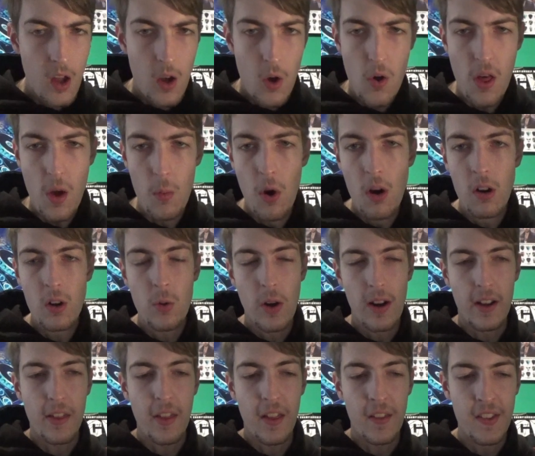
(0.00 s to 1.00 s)
Although one
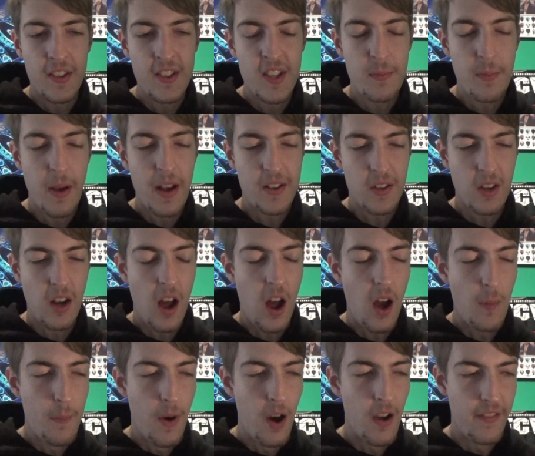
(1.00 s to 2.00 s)
quick thing, this is based on
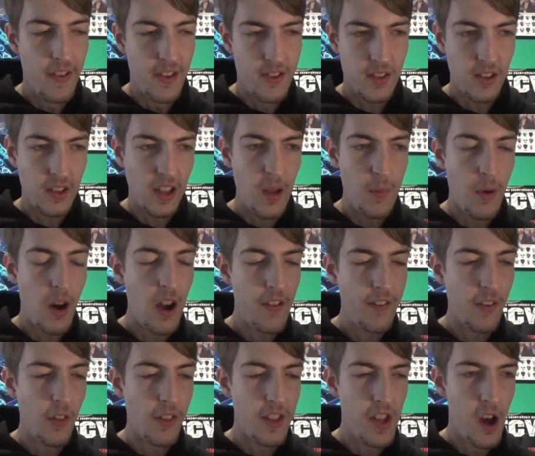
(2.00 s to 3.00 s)
like my version of the game. I have it
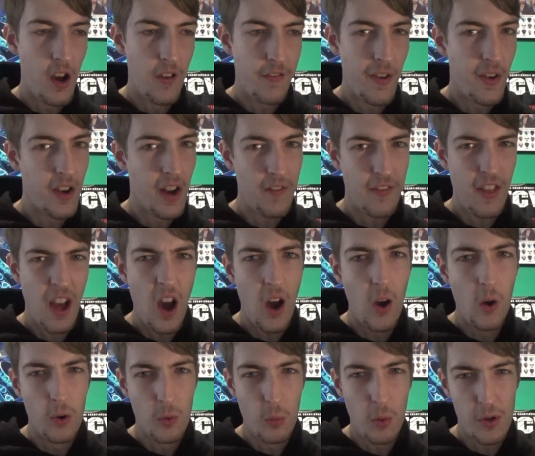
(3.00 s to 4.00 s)
on the iPhone, I have that
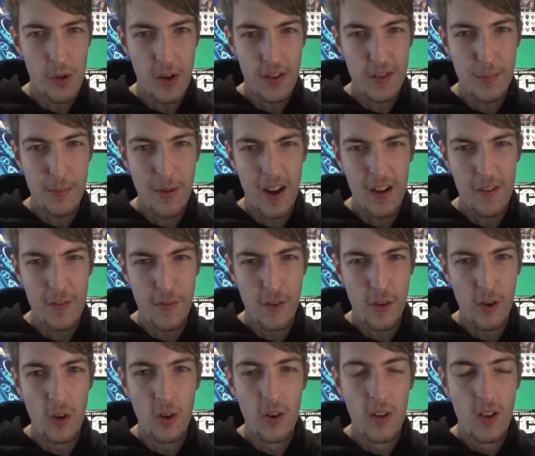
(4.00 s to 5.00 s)
older one you had to pay
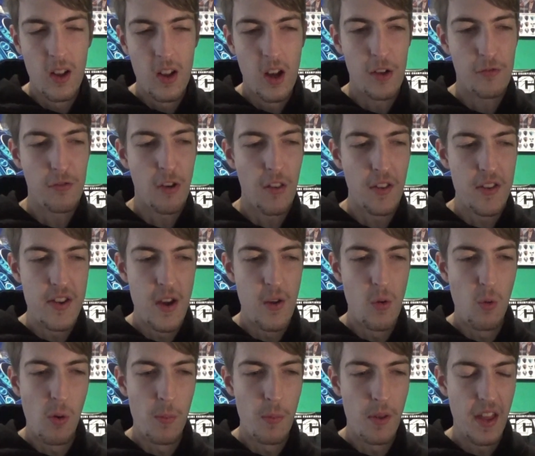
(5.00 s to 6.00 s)
for. I tried the newer
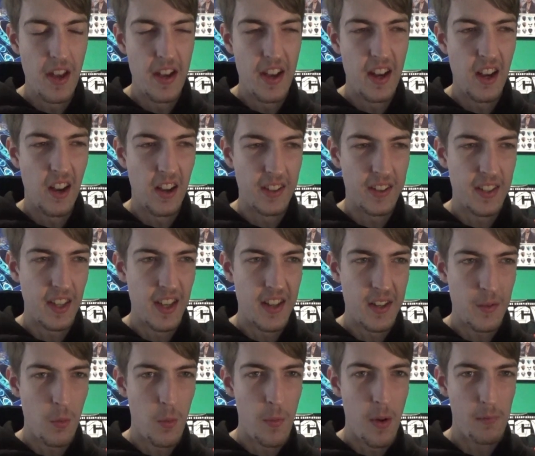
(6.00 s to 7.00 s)
one, but then they like
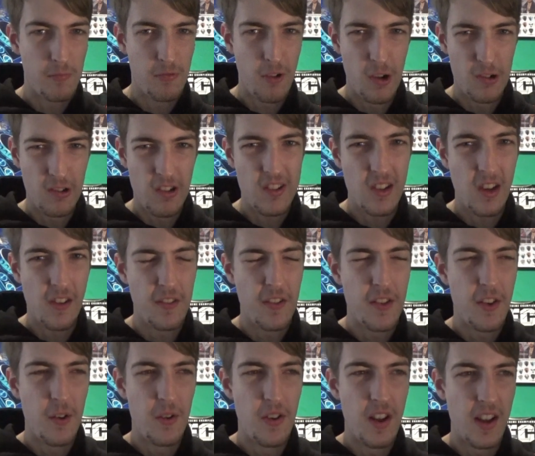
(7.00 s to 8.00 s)
deleted all my progress after
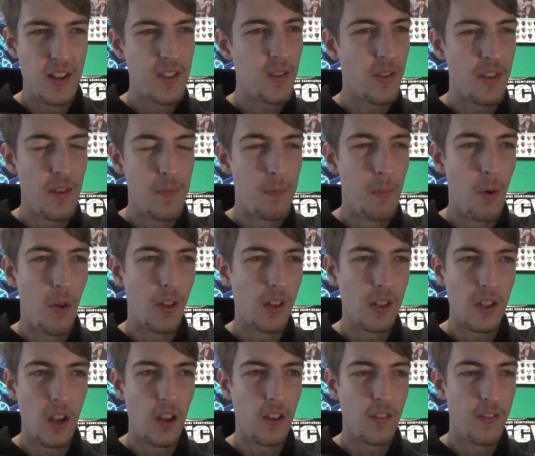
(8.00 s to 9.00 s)
2 days, so I didn't bother
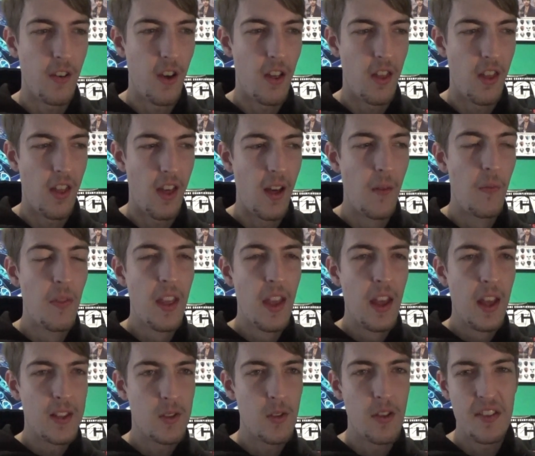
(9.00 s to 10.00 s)
going further there.
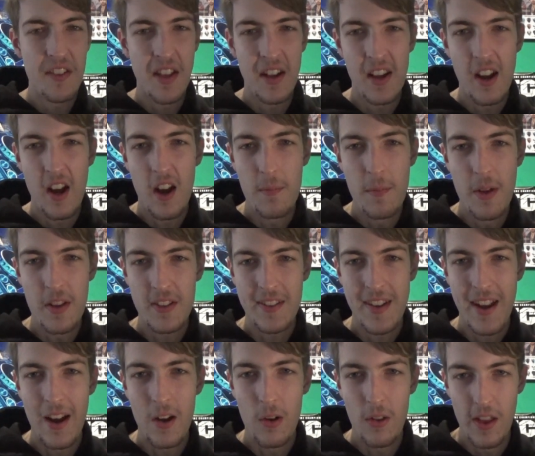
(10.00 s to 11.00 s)
So if there's any I missed
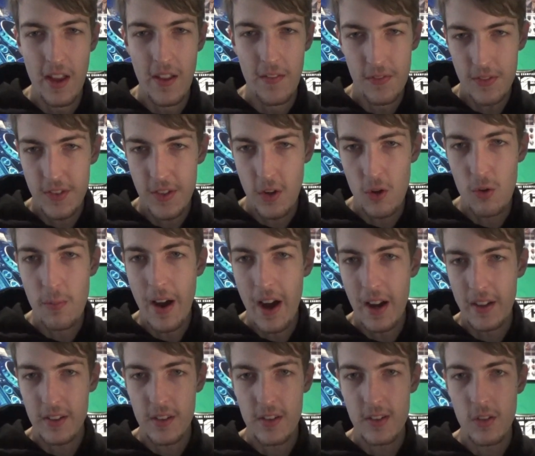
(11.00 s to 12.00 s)
out, then too bad,
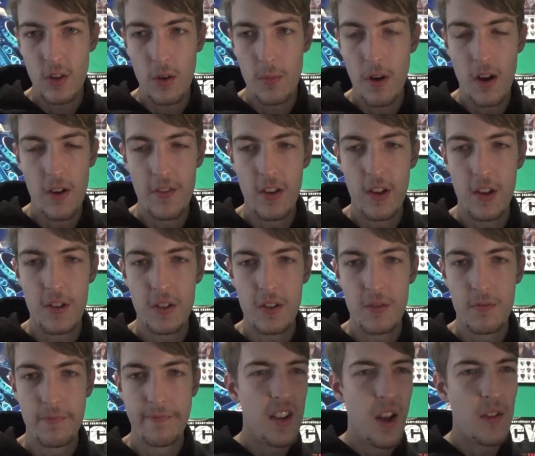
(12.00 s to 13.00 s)
because it's not my version.
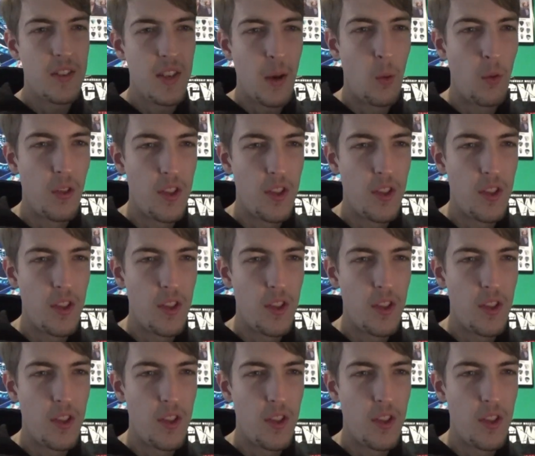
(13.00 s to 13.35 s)
Notice how all